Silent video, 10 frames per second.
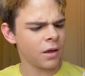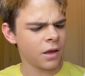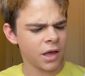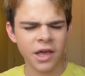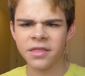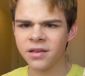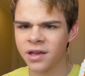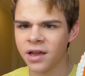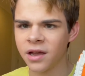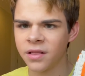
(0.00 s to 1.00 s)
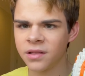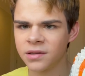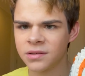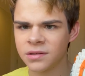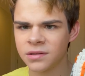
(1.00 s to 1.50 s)
I think I got
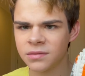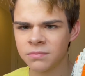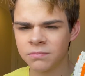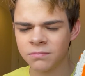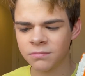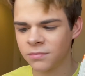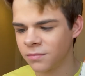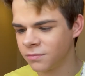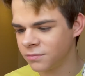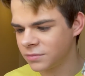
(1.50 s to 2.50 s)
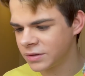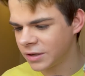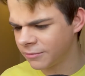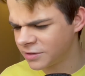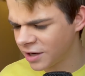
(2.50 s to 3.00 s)
this
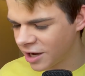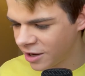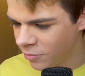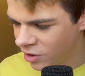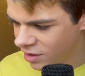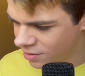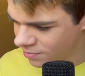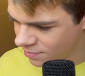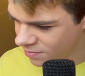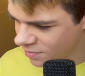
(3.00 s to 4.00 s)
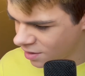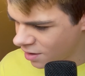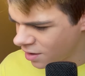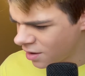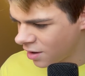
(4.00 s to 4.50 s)
sometime when
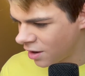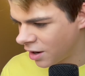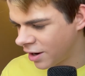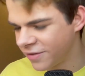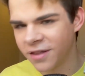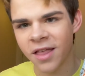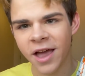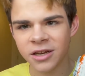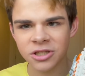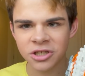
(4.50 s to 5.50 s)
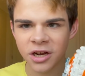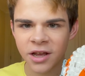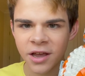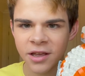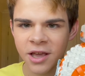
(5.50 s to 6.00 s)
The Last
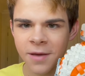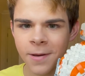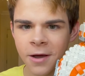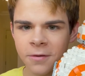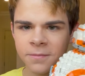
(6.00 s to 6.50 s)
Jedi came out.